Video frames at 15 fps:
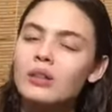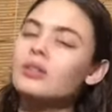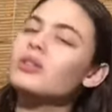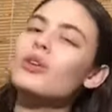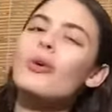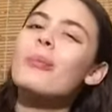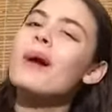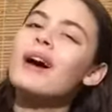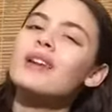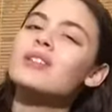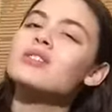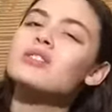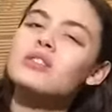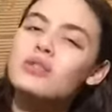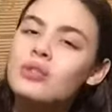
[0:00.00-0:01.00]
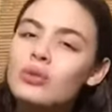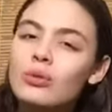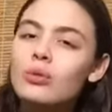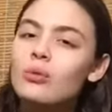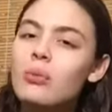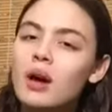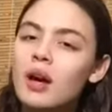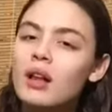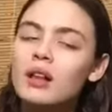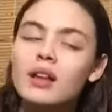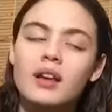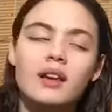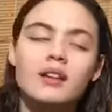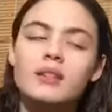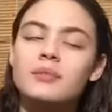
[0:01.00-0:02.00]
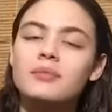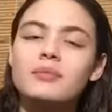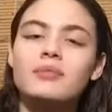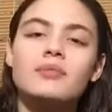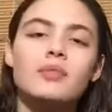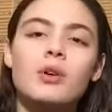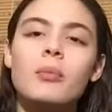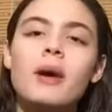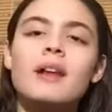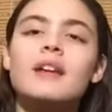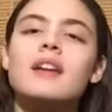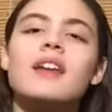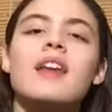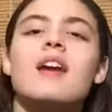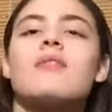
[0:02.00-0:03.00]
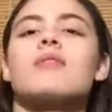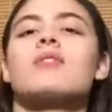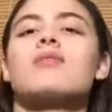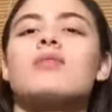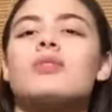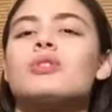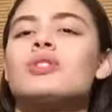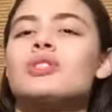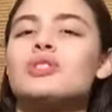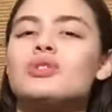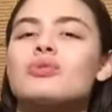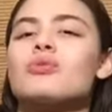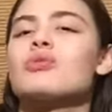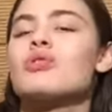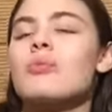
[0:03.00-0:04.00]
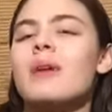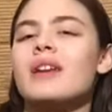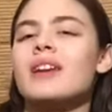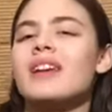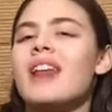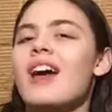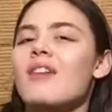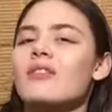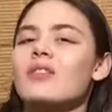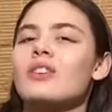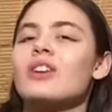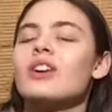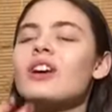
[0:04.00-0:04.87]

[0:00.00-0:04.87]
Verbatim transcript: Nobody's you, bro. Like nobody can ever fill your shoes. Nobody can ever